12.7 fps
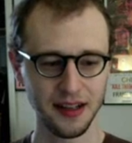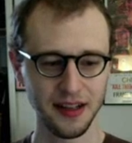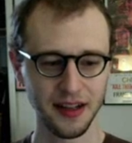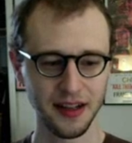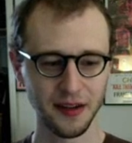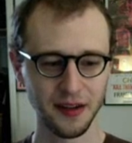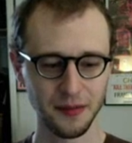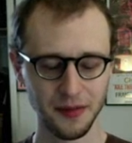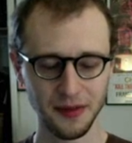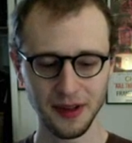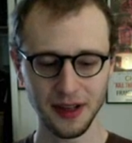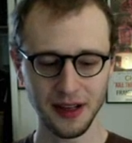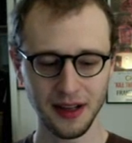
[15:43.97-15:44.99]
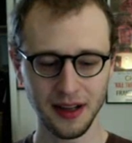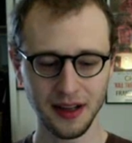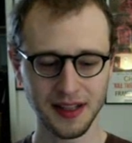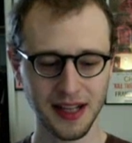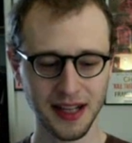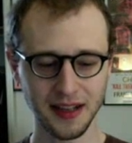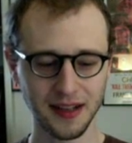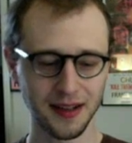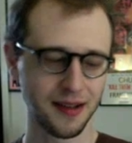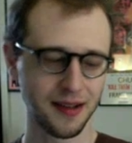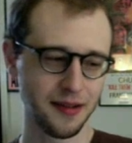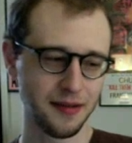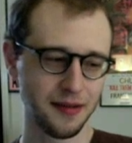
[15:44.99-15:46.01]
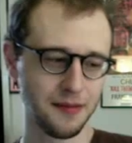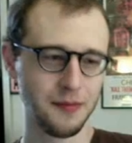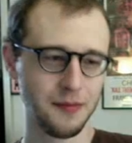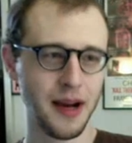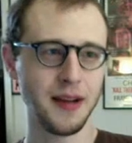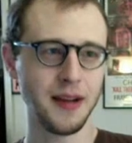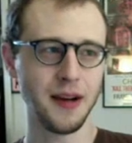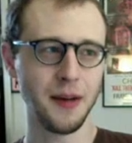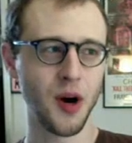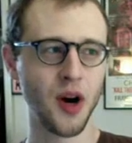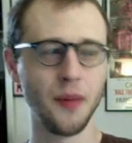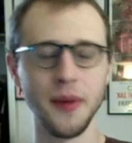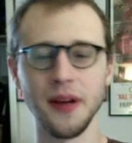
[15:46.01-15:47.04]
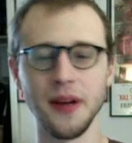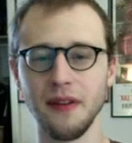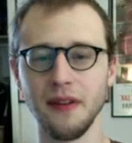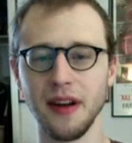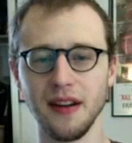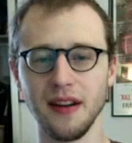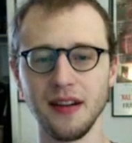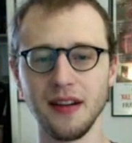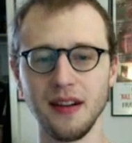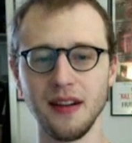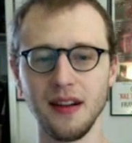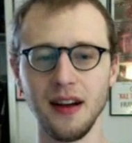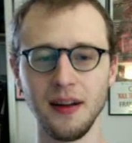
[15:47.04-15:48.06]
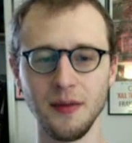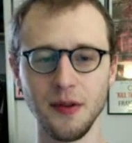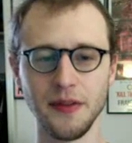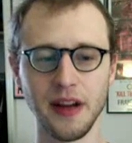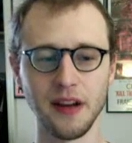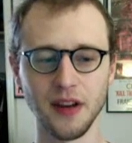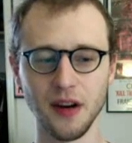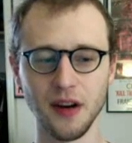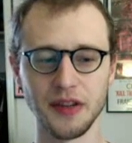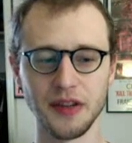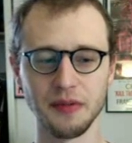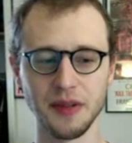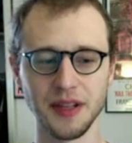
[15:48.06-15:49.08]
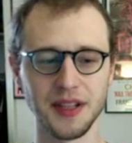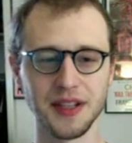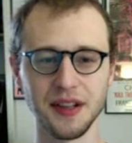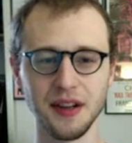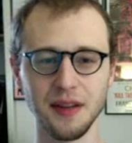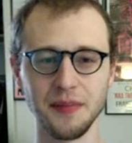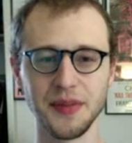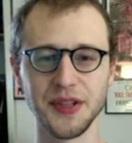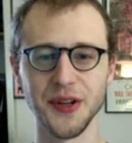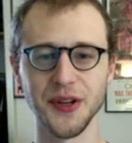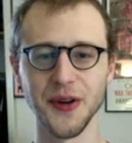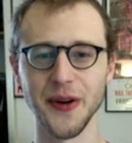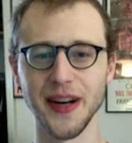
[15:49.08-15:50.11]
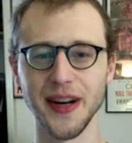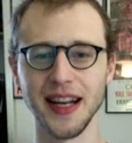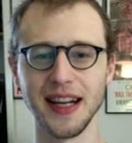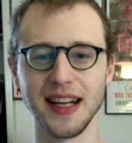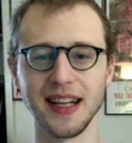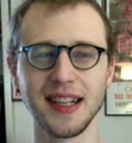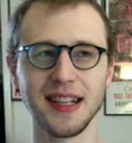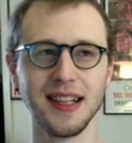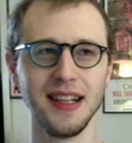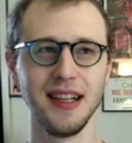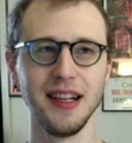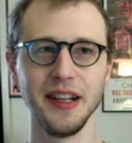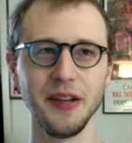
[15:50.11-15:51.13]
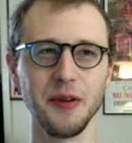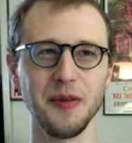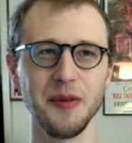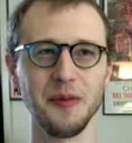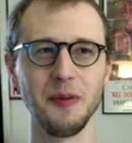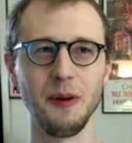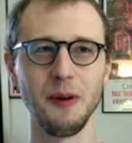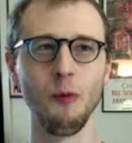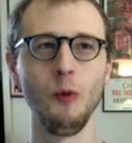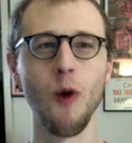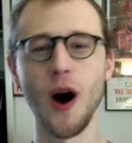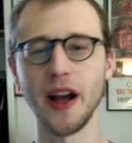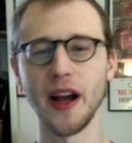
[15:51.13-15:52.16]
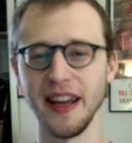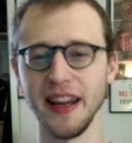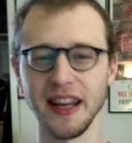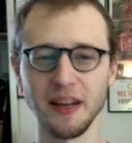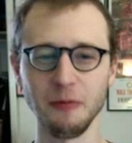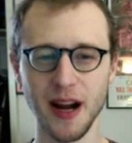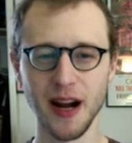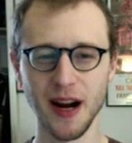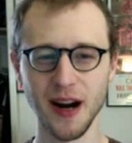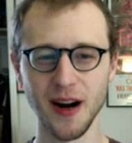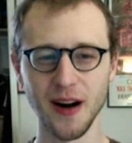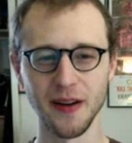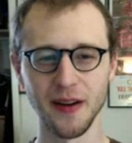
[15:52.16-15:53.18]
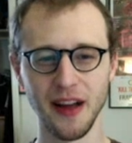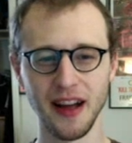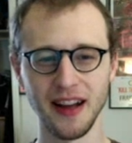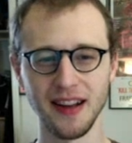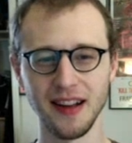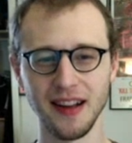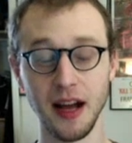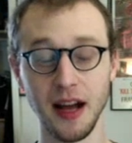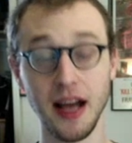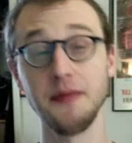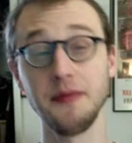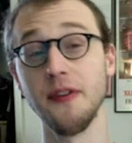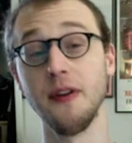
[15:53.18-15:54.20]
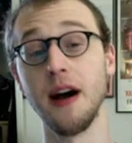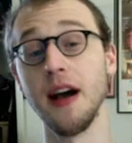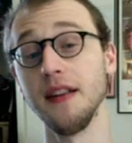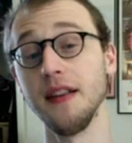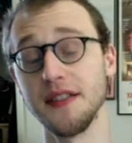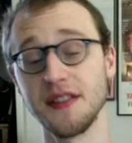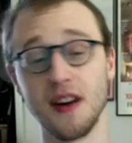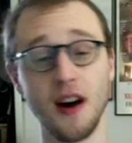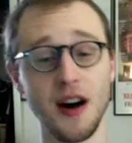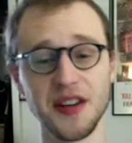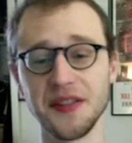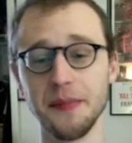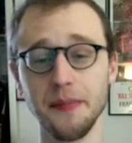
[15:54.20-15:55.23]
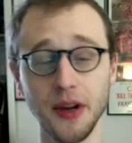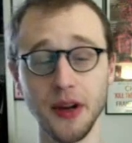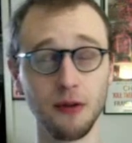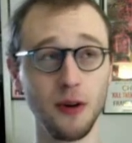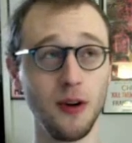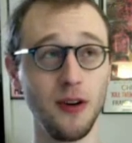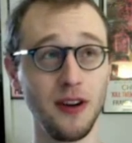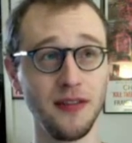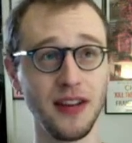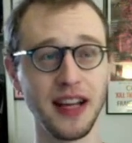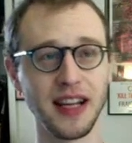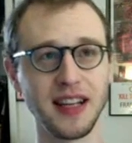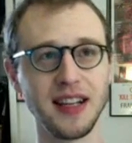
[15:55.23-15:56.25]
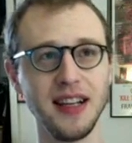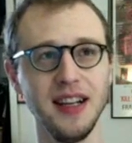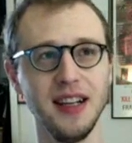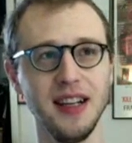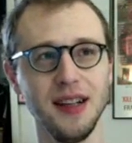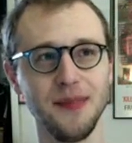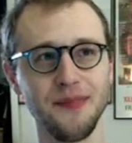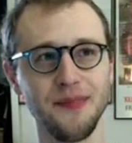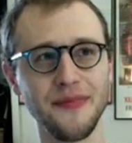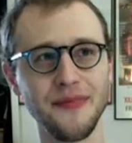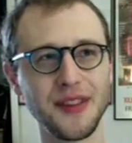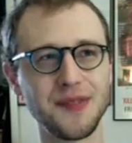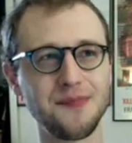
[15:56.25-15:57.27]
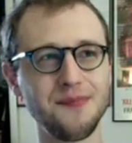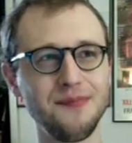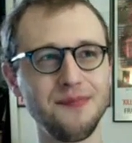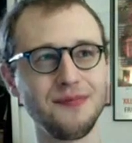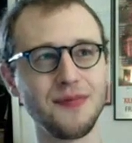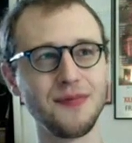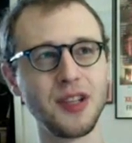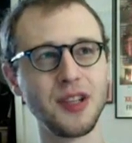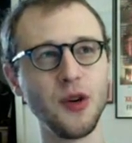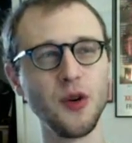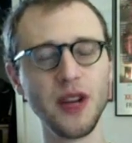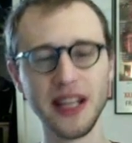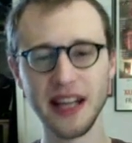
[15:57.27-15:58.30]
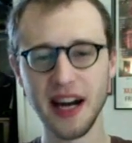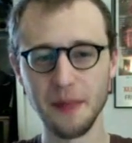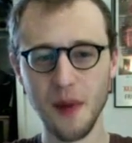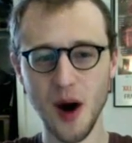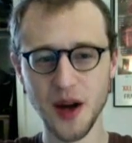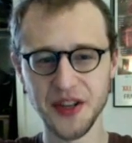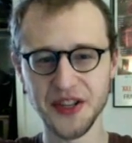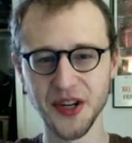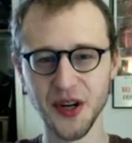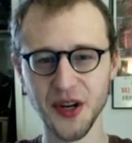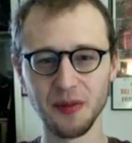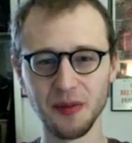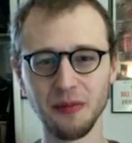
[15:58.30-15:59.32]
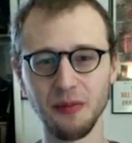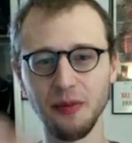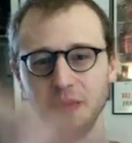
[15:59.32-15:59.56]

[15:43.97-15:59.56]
you know, it, it's like my apartment when I moved out of college was absurd. Like, you couldn't walk anywhere. I, I had, though, I had this awesome mural of like, this googly-eyed monster